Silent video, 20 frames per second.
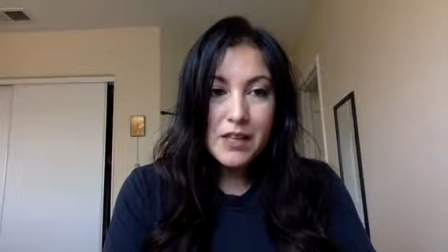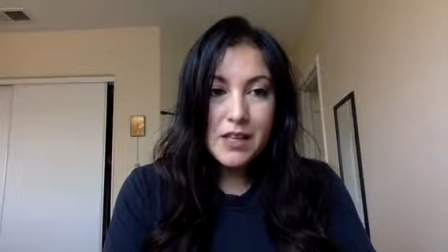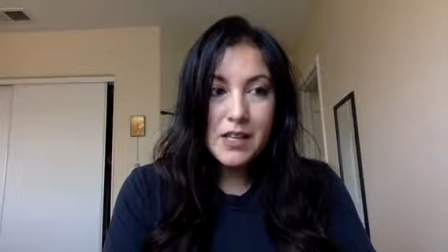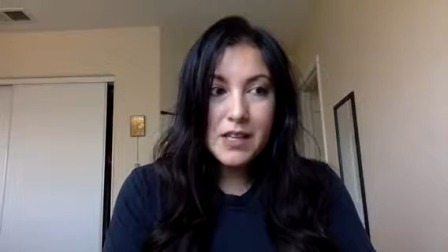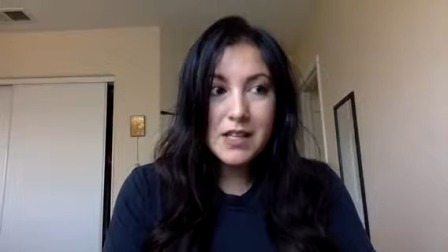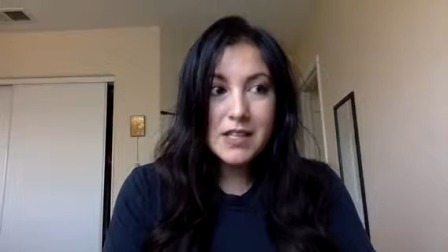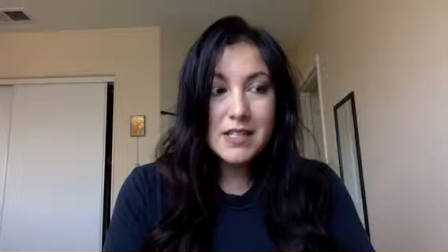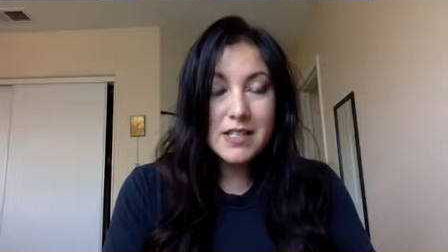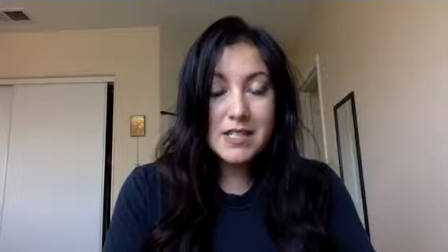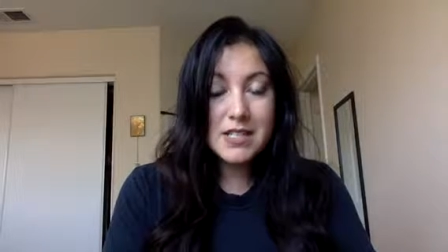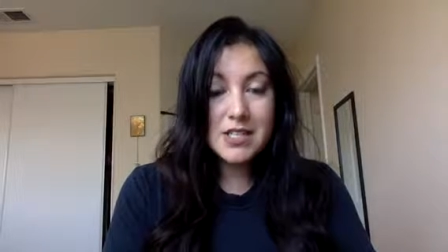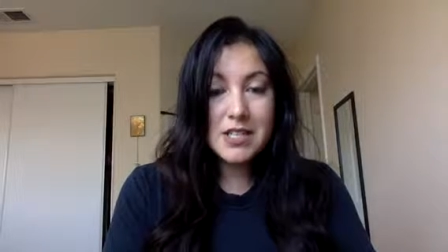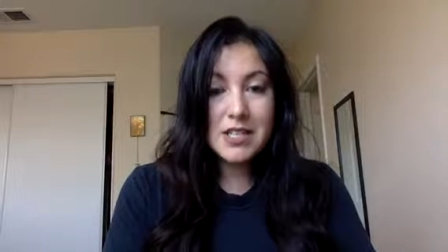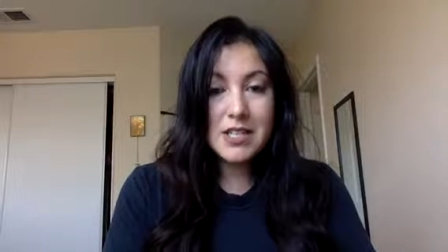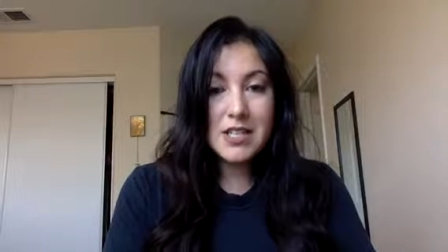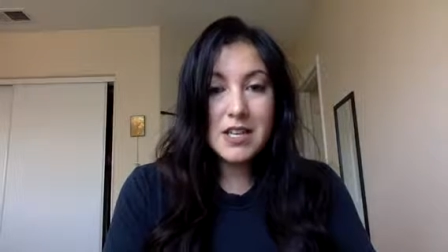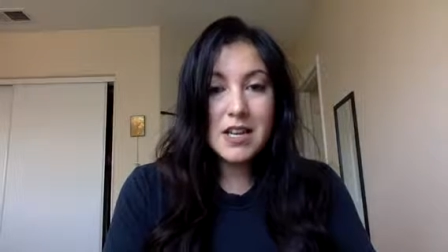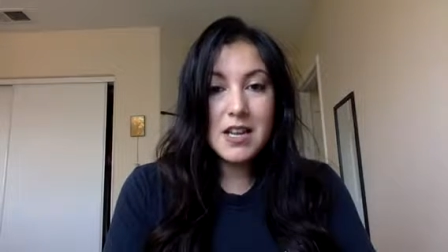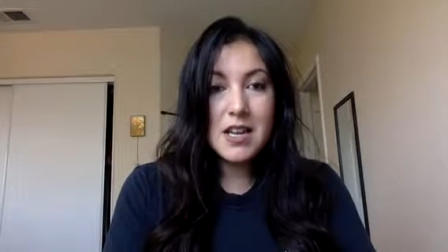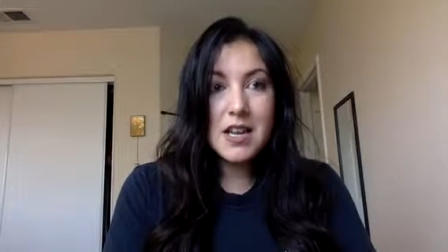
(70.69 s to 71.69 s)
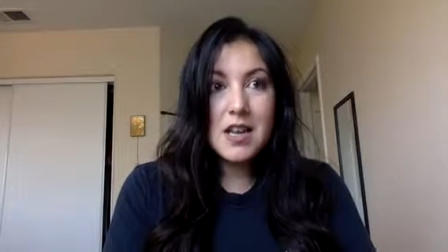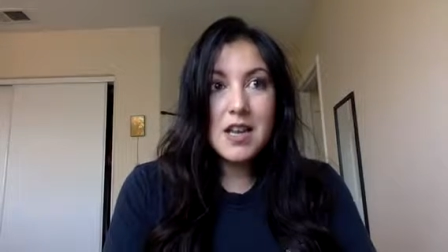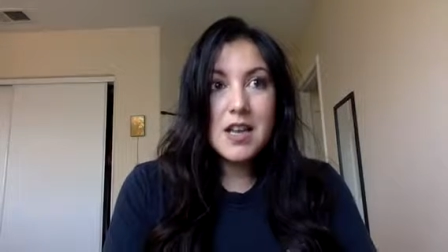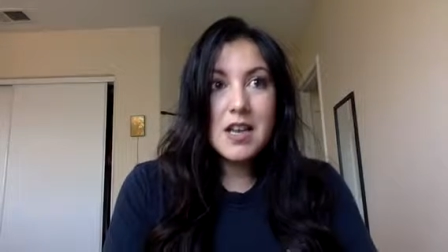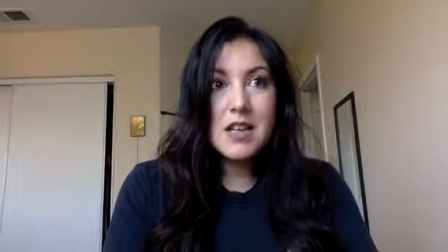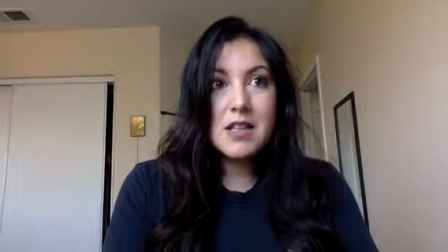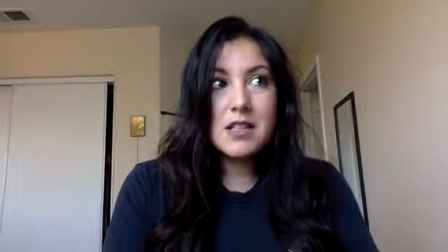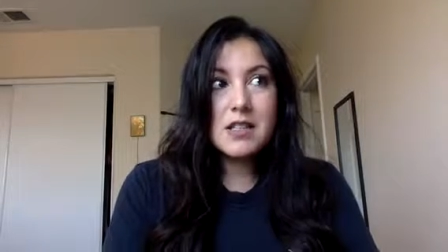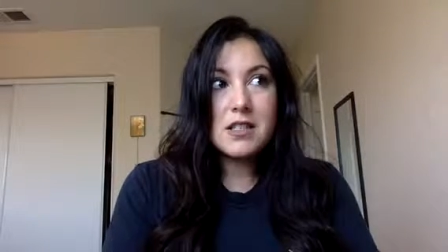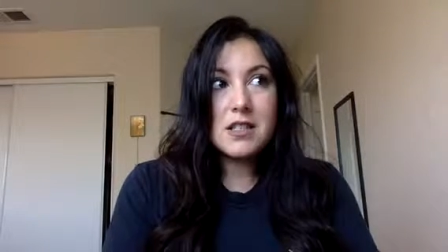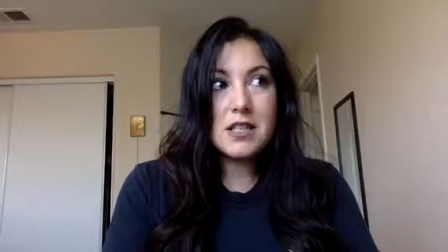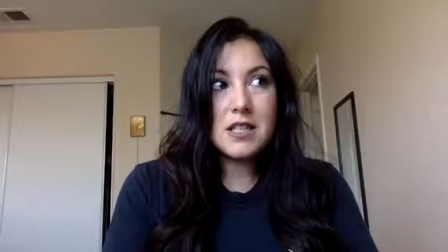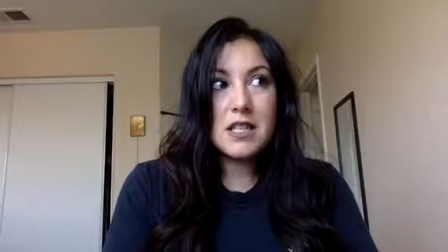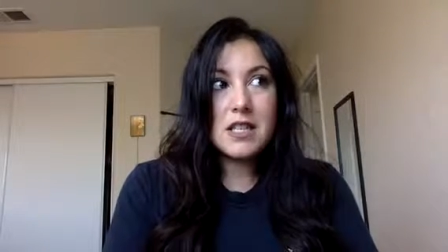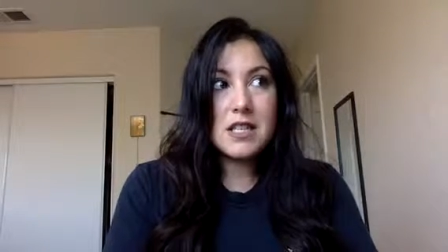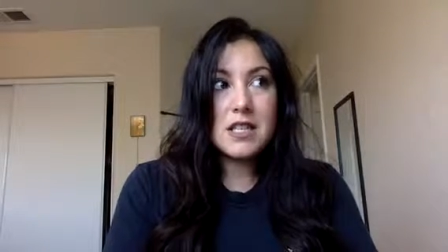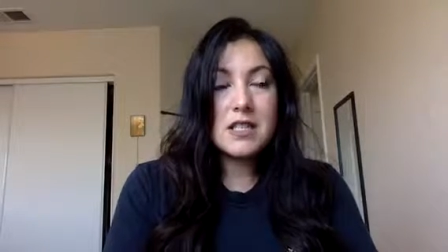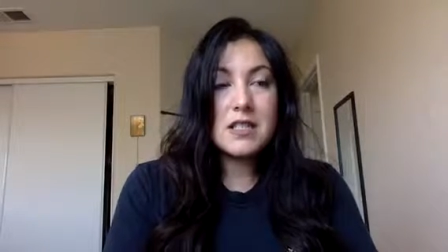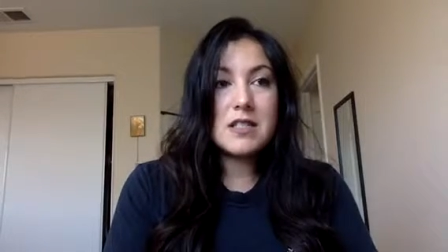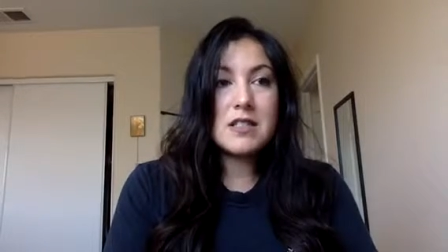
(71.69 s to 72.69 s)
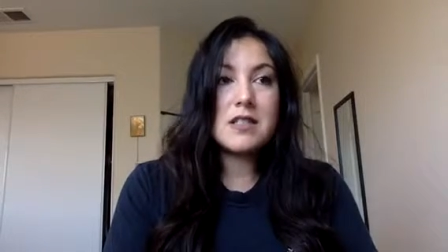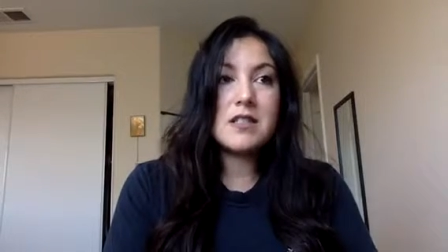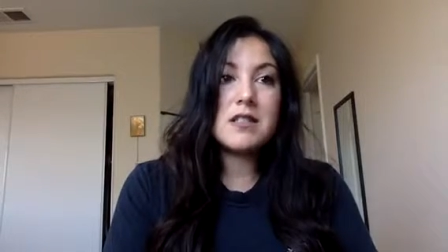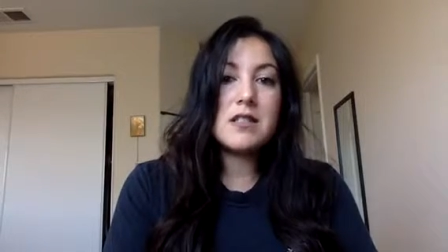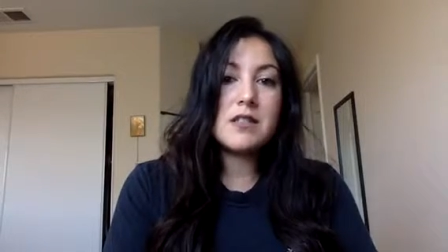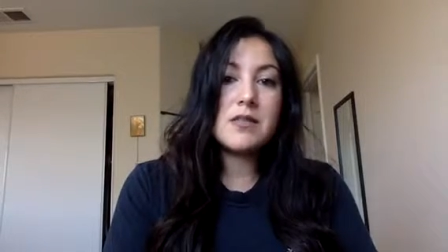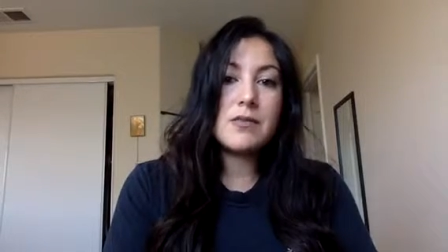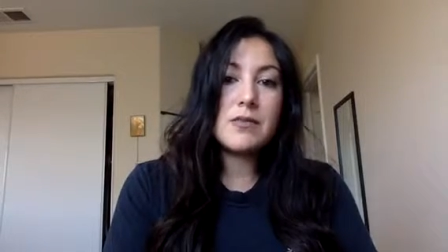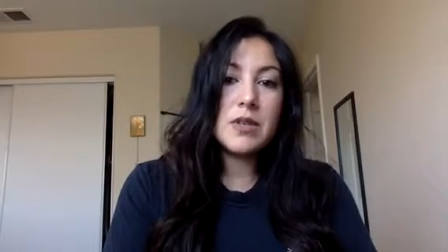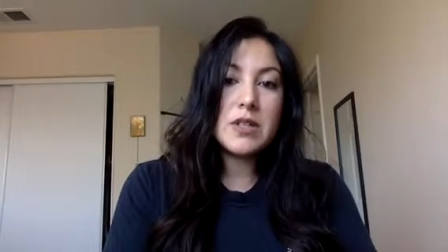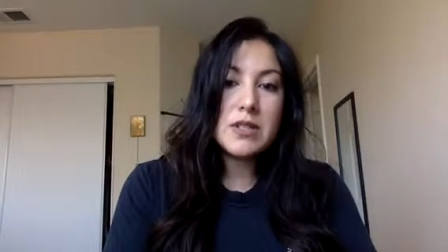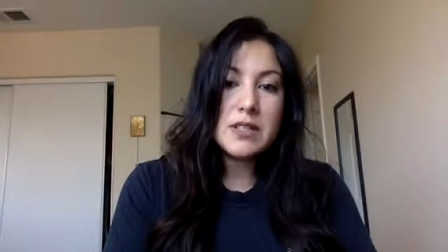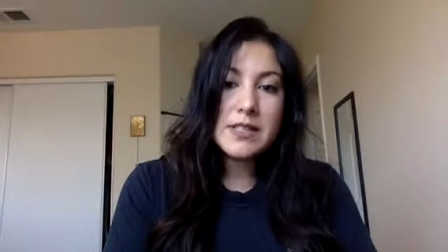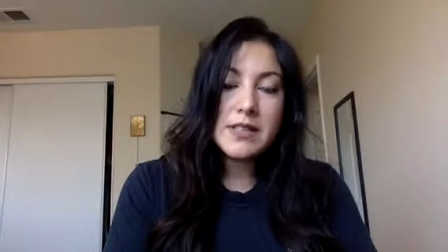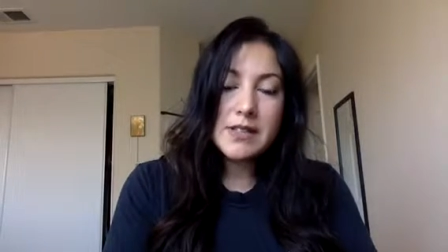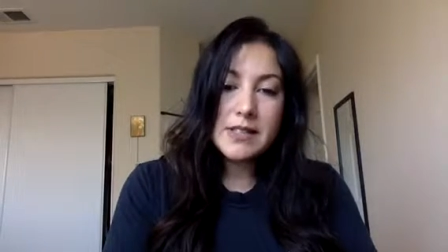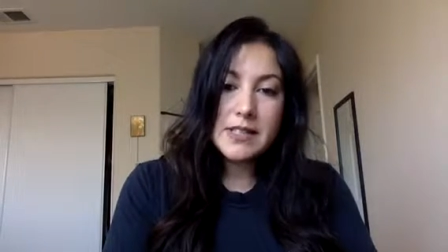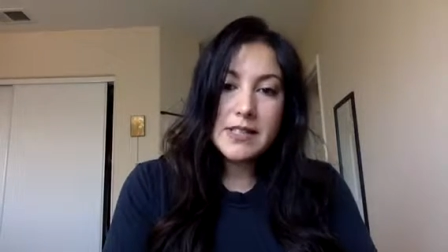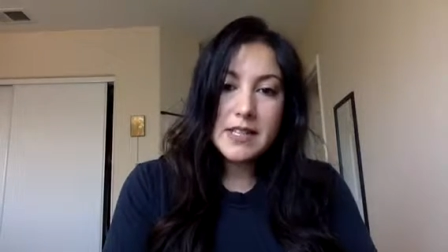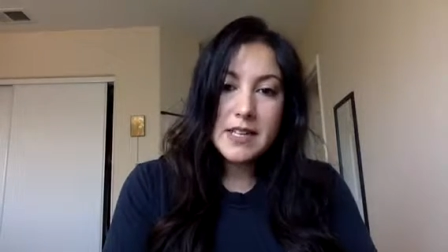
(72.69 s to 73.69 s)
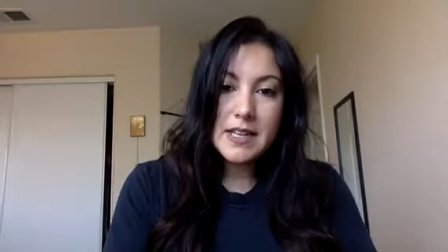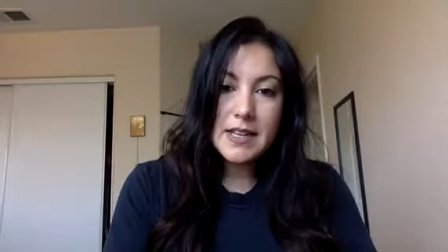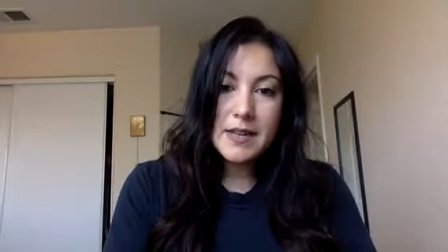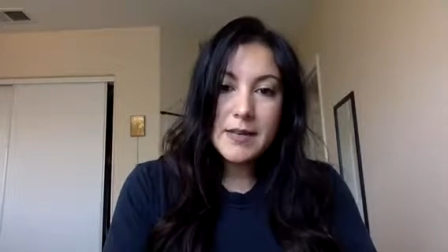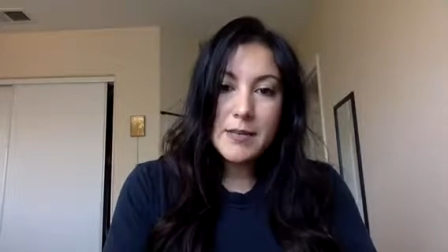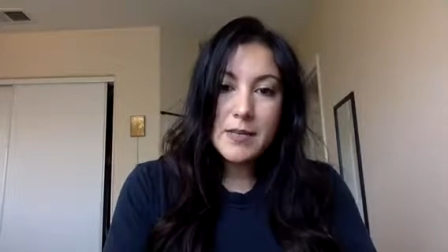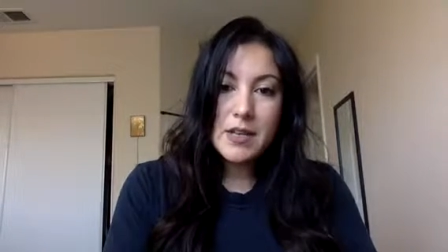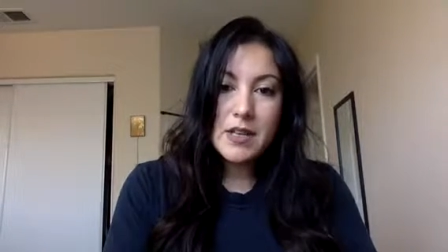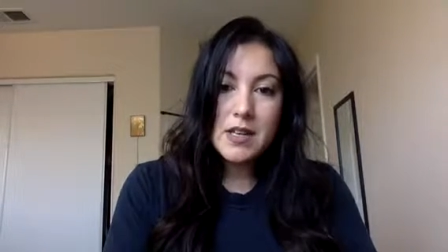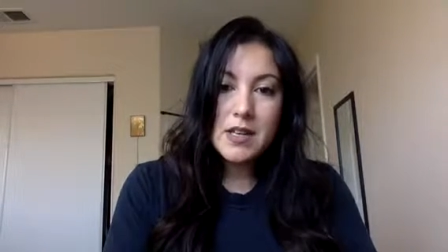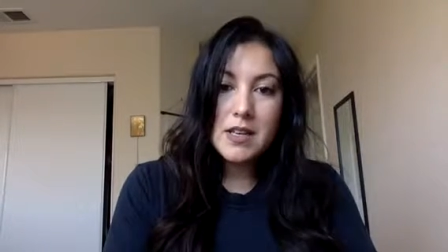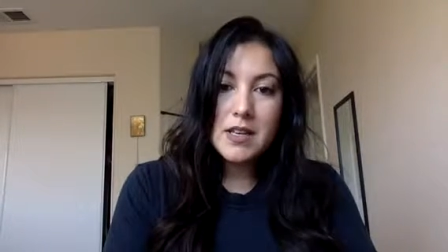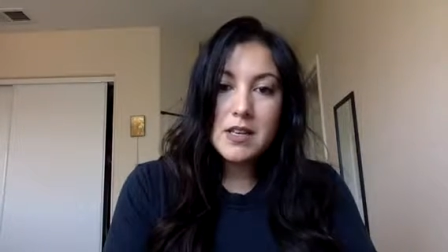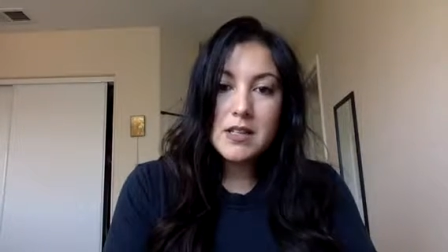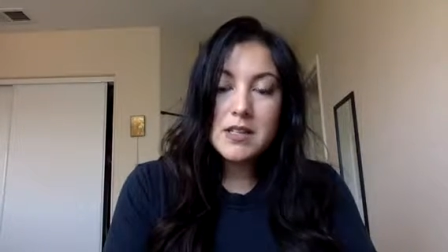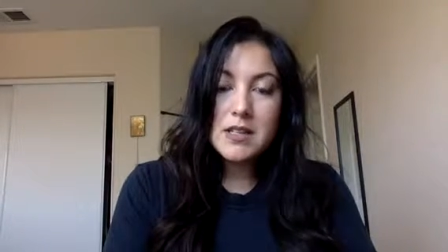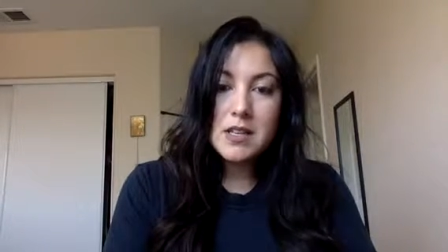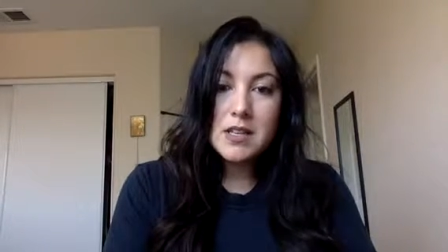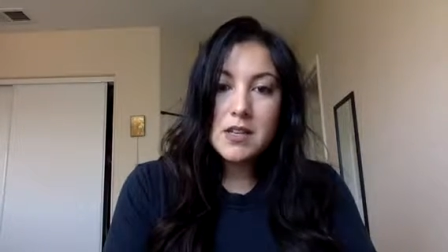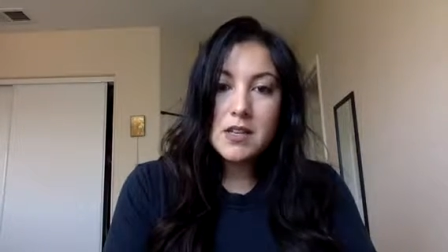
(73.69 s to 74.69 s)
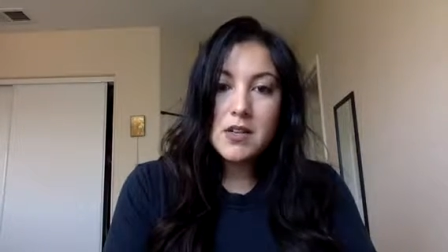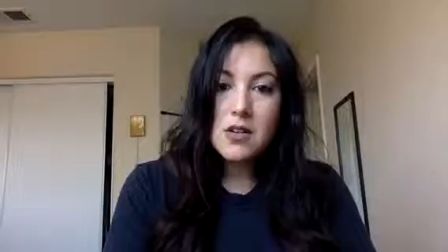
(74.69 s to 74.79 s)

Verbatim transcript: In addition to his military time, he did